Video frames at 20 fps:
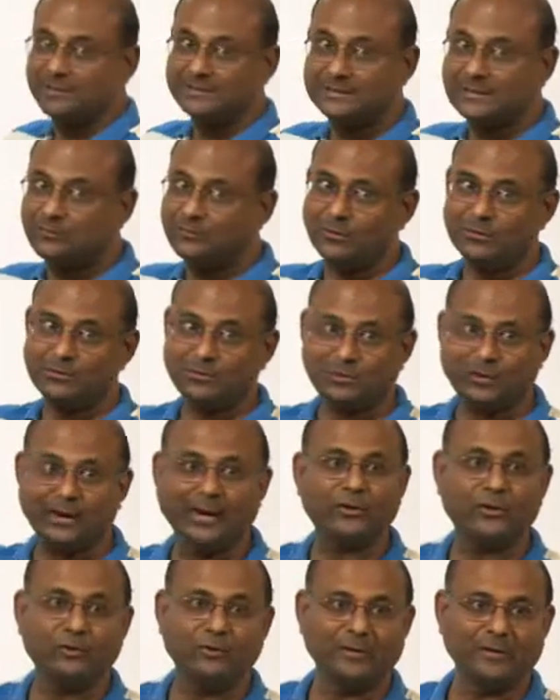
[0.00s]
is equal to
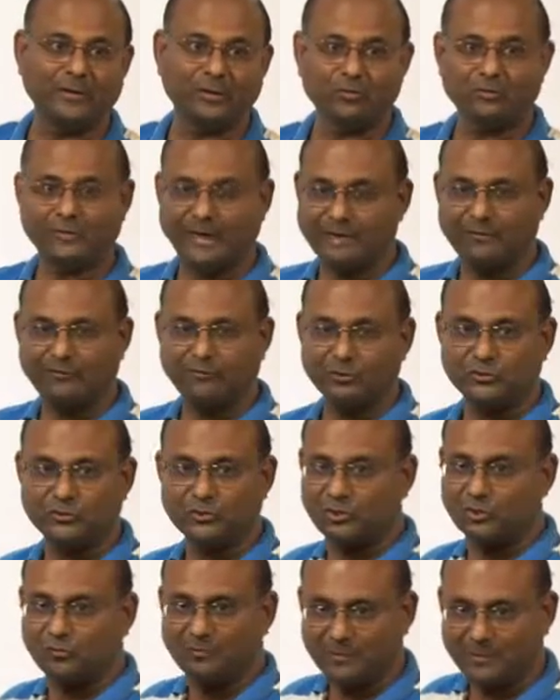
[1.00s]
A2 V2. That of course
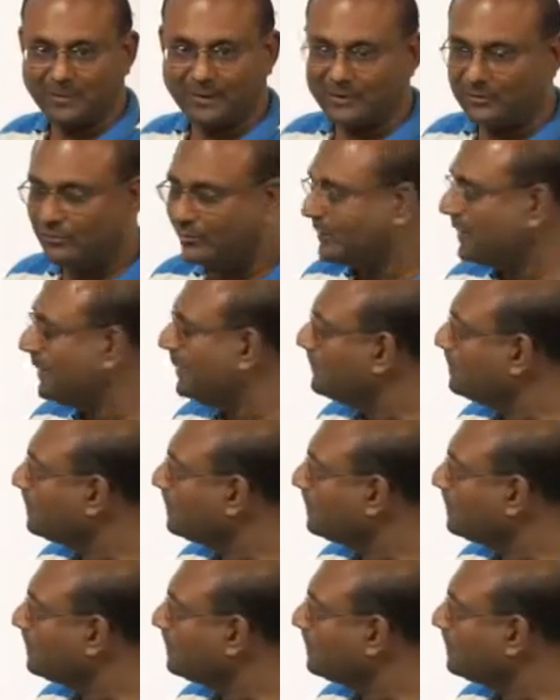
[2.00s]
you know from continuity.